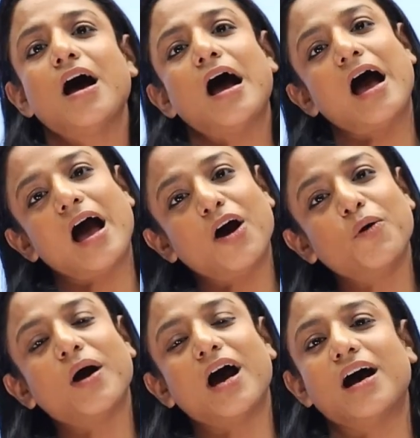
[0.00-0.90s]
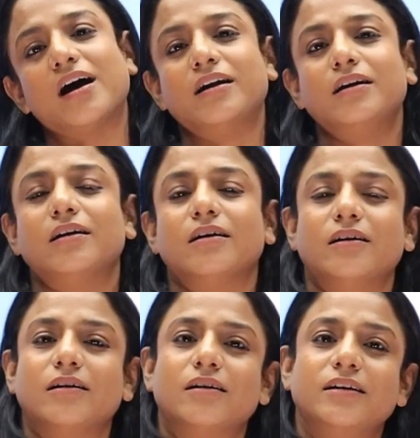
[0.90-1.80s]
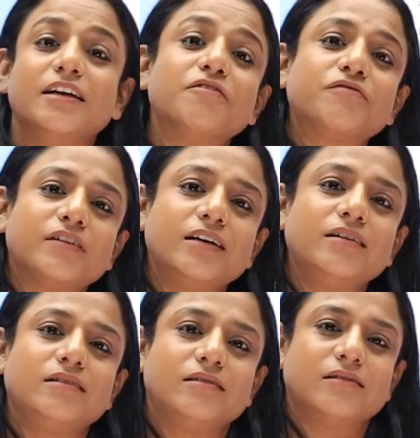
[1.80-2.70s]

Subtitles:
how are different